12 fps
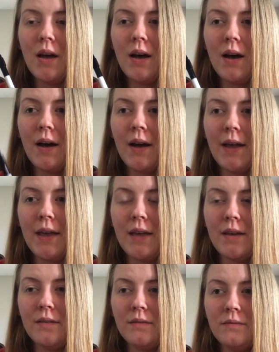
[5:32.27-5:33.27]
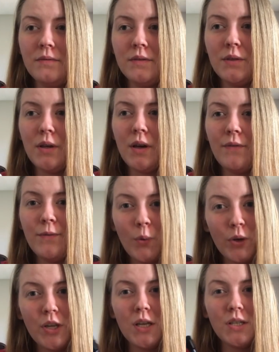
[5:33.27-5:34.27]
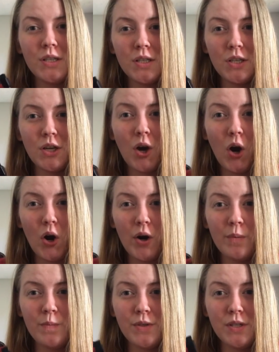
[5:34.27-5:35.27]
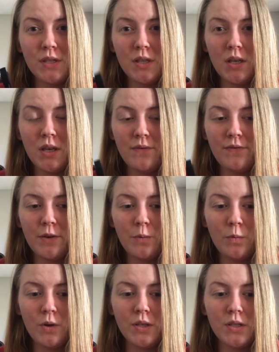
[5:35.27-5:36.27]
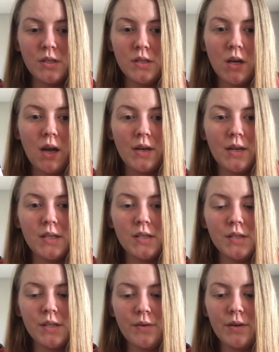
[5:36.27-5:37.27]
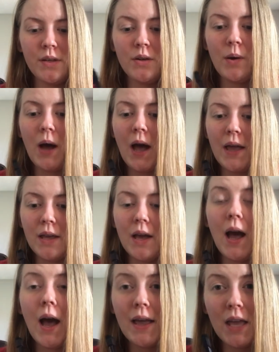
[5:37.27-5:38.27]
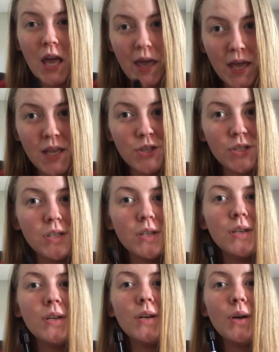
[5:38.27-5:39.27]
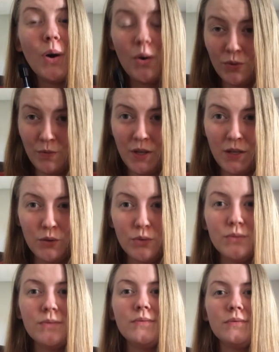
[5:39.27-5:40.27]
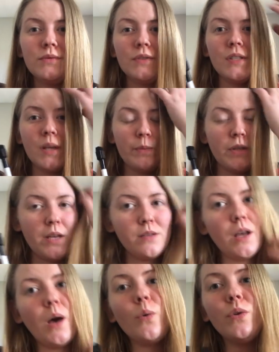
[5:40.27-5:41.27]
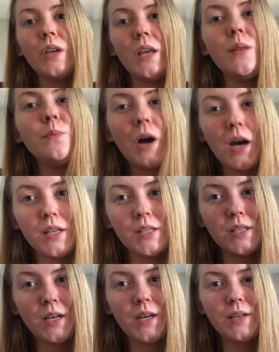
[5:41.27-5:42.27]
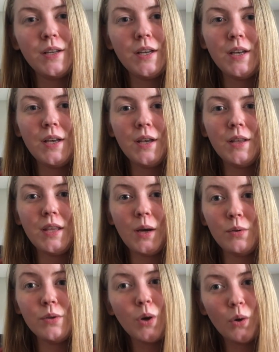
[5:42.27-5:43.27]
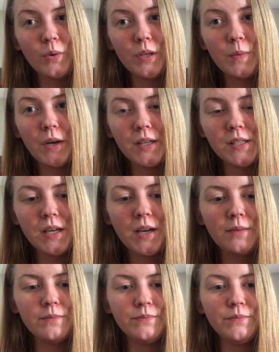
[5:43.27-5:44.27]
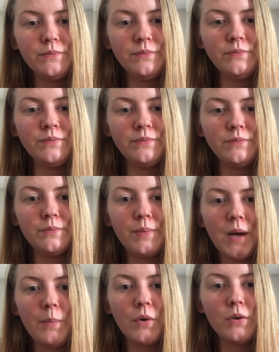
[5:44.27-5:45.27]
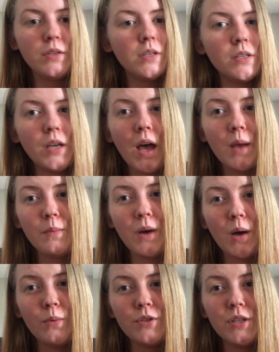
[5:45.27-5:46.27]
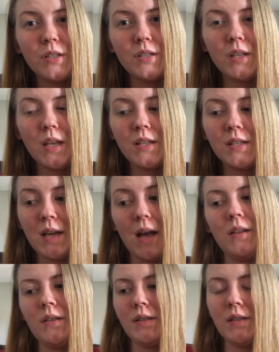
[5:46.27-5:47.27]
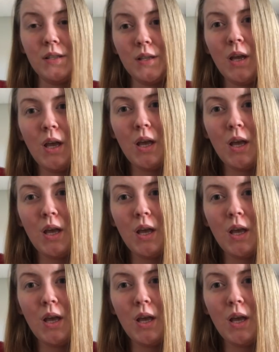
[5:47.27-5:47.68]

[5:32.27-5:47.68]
I avoided carbs if it was unnecessary. No, I ate oatmeal. Sometimes I would eat pasta. That was whole wheat pasta. But most of the time I would just eat salads and